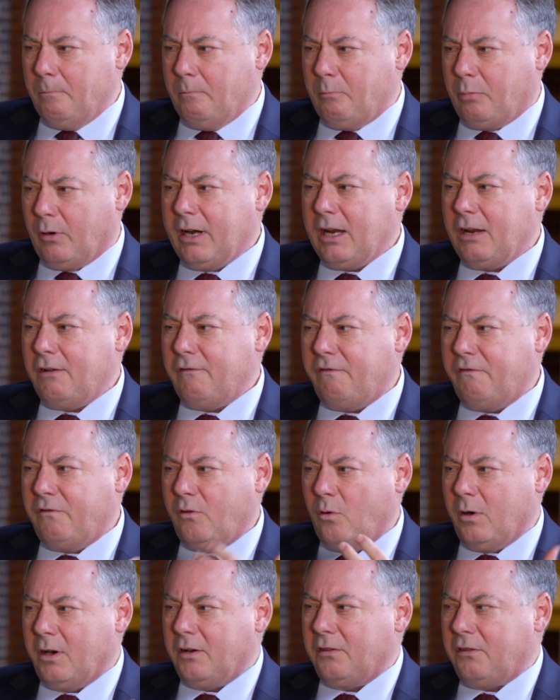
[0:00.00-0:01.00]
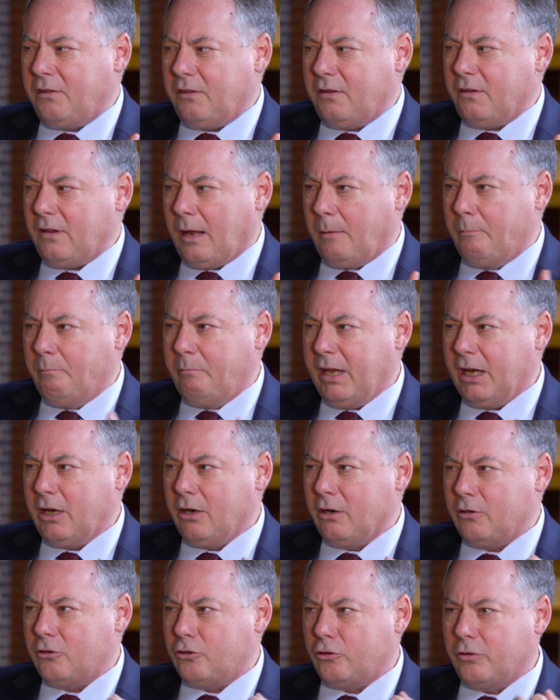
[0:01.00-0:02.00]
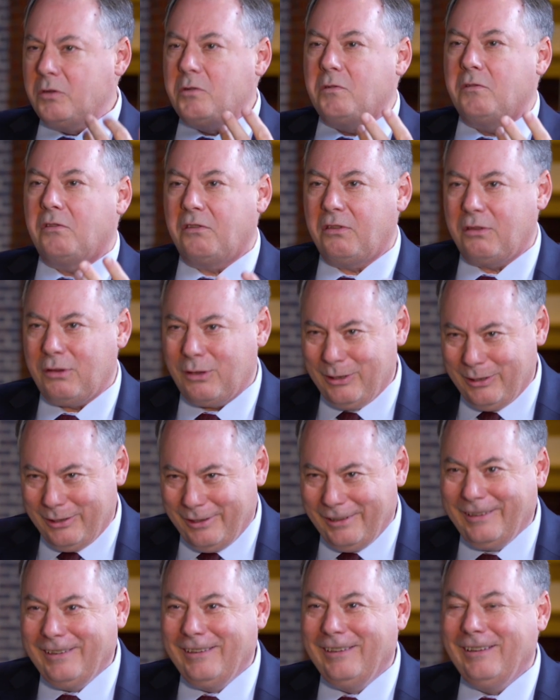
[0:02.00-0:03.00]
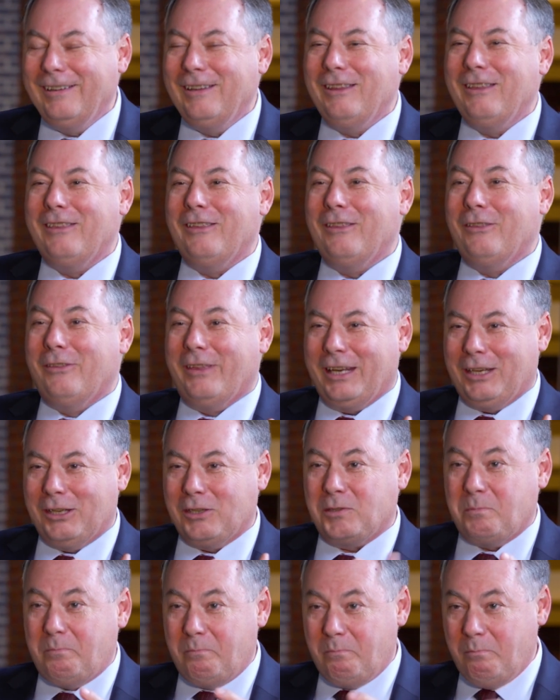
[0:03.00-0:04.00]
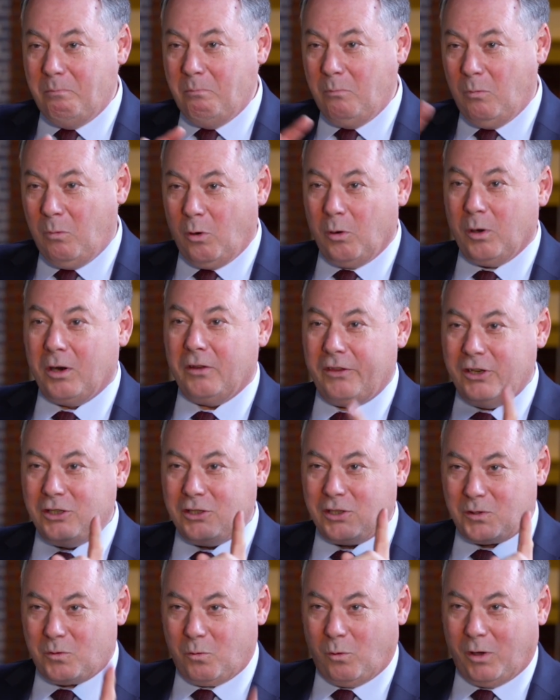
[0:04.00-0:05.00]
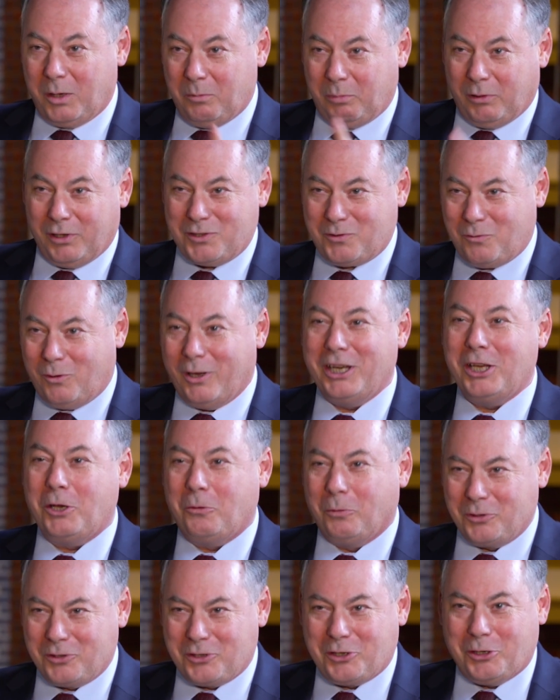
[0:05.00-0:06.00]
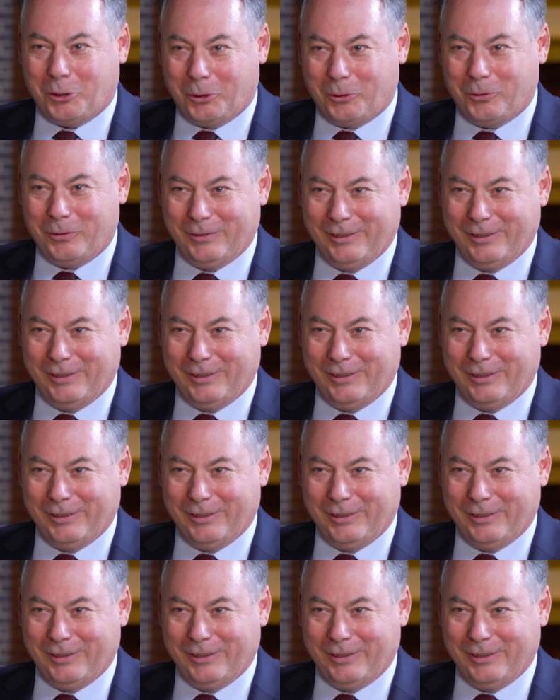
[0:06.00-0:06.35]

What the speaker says: bring forth a bigger truth that is more than just 1 + 1 = 2.